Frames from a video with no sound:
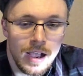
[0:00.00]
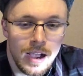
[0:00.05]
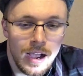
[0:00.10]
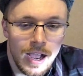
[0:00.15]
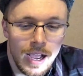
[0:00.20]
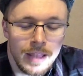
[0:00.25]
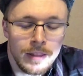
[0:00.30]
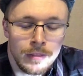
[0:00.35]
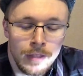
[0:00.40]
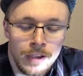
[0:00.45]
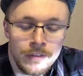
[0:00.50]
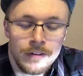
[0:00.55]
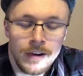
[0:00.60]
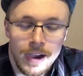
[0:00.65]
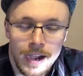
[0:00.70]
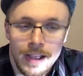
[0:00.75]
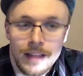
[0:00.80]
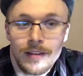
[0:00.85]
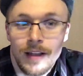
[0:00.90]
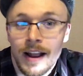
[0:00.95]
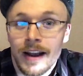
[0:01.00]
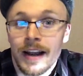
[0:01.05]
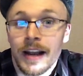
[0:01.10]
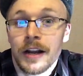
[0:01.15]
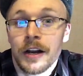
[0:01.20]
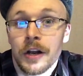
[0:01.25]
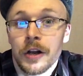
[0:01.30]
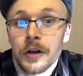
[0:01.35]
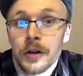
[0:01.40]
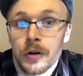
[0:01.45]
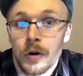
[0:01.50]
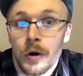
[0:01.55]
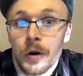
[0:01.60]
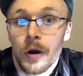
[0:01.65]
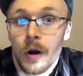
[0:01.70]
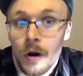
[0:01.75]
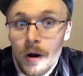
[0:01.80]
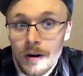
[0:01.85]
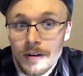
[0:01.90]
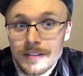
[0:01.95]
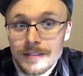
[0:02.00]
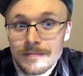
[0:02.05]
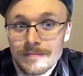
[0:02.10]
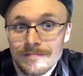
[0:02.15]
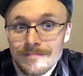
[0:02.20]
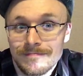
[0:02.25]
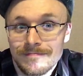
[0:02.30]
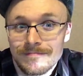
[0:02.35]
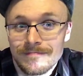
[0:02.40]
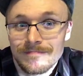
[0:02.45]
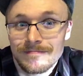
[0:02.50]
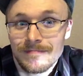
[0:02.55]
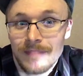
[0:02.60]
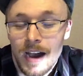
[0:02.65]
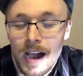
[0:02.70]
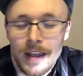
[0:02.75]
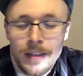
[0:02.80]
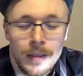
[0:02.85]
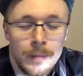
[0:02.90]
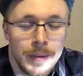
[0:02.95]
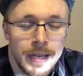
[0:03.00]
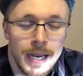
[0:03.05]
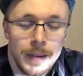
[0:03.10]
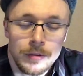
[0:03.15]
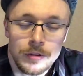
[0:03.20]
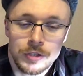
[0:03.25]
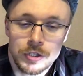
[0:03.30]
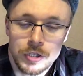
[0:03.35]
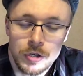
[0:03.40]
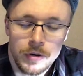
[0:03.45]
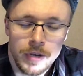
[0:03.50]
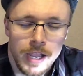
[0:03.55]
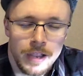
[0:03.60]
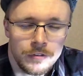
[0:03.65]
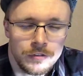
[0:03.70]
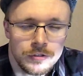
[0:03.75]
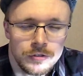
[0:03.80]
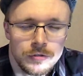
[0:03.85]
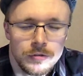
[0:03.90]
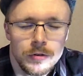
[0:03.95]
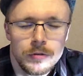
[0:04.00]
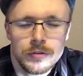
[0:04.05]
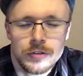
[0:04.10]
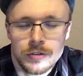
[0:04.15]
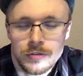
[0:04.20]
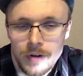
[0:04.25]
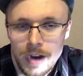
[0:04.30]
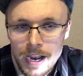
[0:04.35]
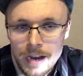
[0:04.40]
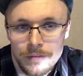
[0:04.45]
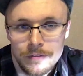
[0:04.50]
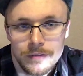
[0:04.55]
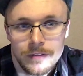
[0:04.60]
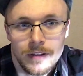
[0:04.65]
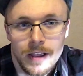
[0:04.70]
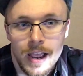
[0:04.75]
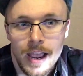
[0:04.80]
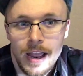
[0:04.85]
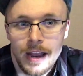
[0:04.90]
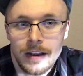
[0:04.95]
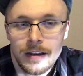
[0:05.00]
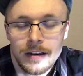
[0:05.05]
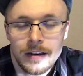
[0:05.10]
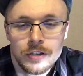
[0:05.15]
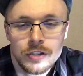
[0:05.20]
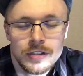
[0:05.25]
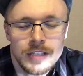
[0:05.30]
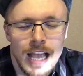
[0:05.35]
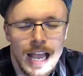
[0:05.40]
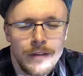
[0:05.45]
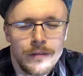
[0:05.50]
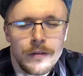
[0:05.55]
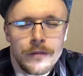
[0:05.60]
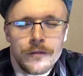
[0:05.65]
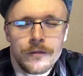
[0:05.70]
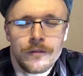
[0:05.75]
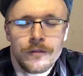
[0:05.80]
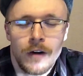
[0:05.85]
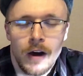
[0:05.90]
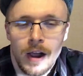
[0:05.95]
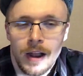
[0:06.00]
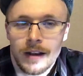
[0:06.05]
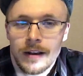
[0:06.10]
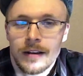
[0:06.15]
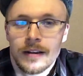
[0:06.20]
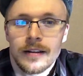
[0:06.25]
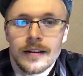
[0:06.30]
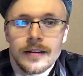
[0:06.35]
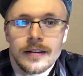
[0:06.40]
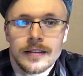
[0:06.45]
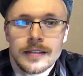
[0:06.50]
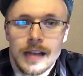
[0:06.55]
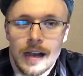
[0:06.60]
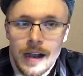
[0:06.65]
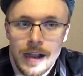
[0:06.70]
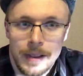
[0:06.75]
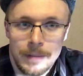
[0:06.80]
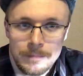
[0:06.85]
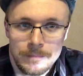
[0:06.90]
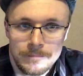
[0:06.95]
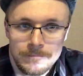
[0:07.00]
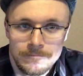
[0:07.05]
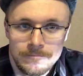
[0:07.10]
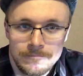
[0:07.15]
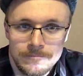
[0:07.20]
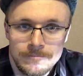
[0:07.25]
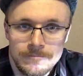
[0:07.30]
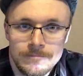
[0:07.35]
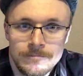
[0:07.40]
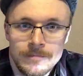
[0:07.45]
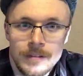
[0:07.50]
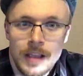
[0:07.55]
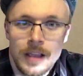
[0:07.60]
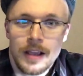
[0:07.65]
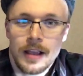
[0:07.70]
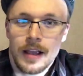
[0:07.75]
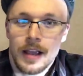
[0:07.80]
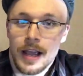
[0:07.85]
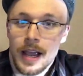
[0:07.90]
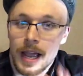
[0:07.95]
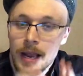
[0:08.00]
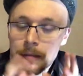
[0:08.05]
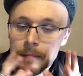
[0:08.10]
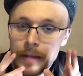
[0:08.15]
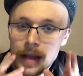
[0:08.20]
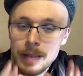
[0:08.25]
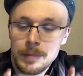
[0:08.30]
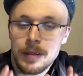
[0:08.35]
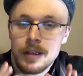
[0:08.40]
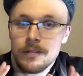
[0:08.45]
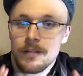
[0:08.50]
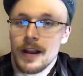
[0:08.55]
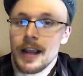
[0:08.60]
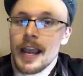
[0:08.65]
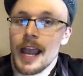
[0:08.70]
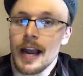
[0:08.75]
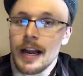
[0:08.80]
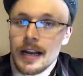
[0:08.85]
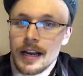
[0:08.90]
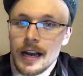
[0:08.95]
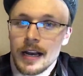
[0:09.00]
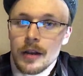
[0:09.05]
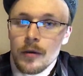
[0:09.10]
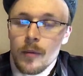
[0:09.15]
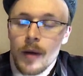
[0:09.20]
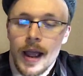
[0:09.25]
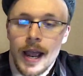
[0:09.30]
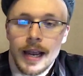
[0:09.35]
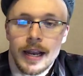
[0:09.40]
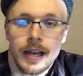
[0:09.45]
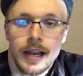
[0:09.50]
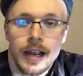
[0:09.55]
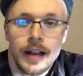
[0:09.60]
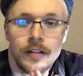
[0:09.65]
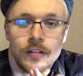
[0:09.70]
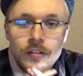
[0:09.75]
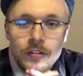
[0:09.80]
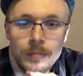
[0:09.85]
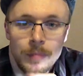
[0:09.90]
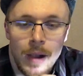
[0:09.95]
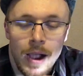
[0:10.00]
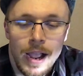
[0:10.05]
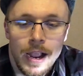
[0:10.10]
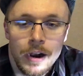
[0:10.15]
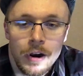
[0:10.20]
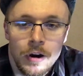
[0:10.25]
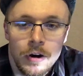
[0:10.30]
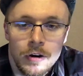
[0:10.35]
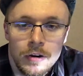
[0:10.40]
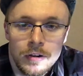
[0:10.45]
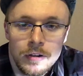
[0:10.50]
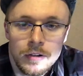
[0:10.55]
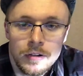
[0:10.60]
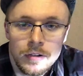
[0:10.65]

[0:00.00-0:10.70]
I love highlighting good art. I love being able to showcase true strength and just have a fun time. And maybe if I can in any way inspire